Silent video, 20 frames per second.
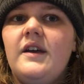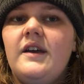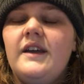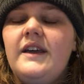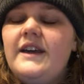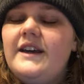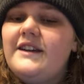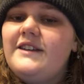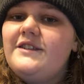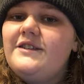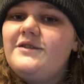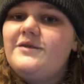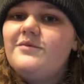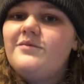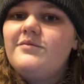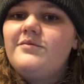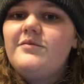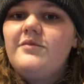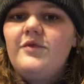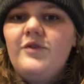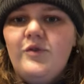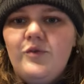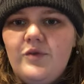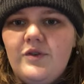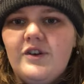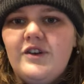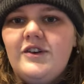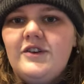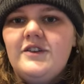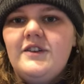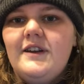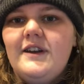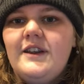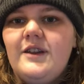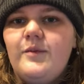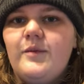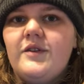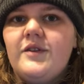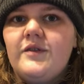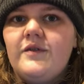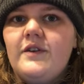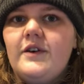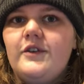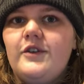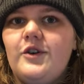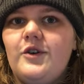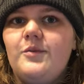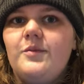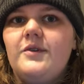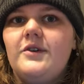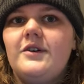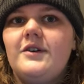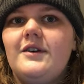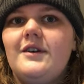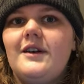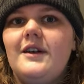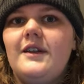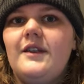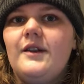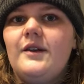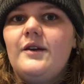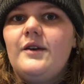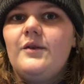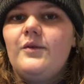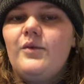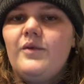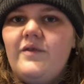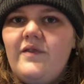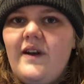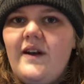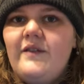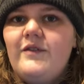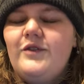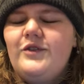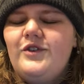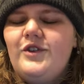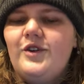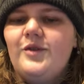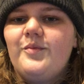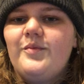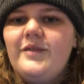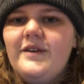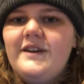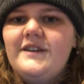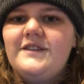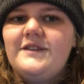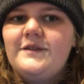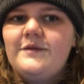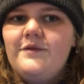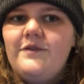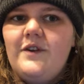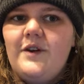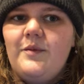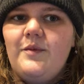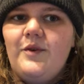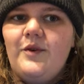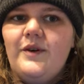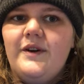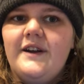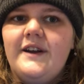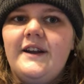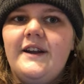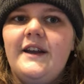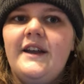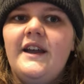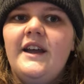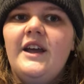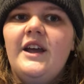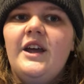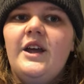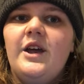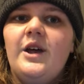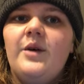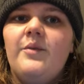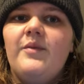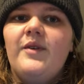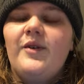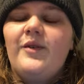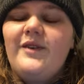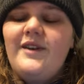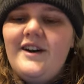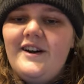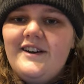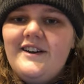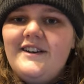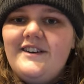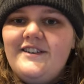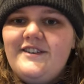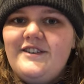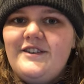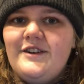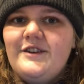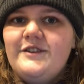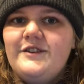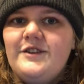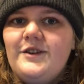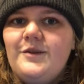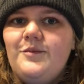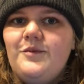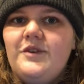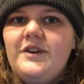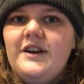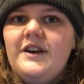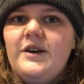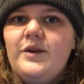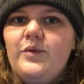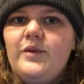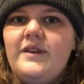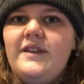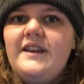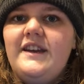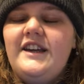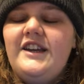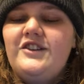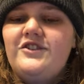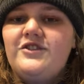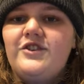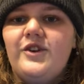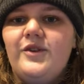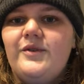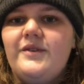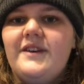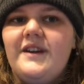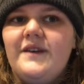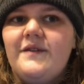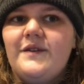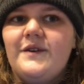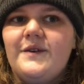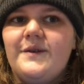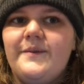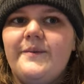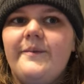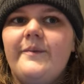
Yes, we're currently in the month of October, and the revival took place in February, but we all got to start somewhere with each new endeavor.